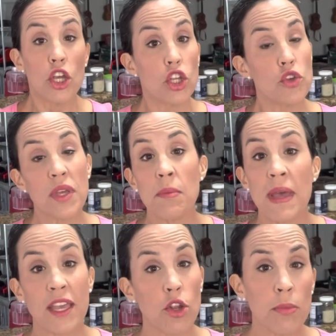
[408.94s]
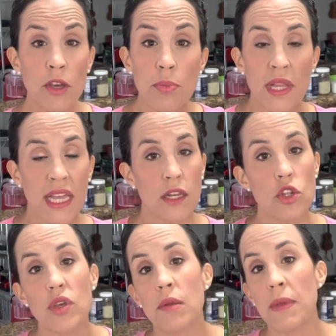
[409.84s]
You can make your meal plan, you
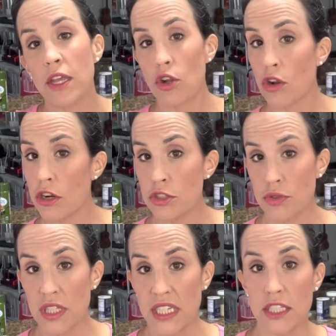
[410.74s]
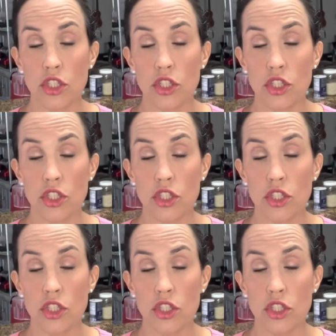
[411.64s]
can make your grocery list,